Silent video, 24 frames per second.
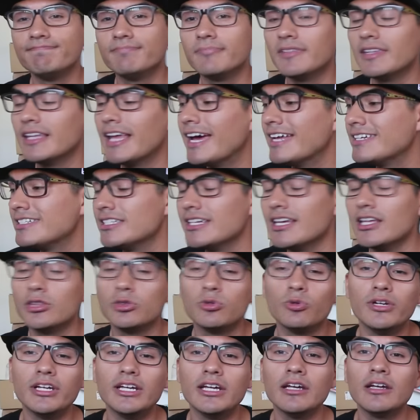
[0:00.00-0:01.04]
that's it,
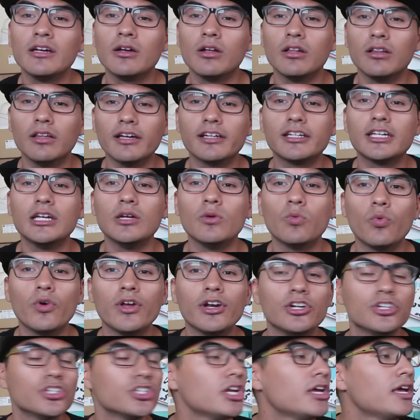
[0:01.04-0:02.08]
three lucky
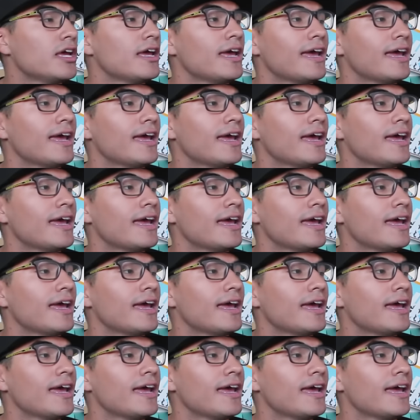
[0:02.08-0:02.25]
winners.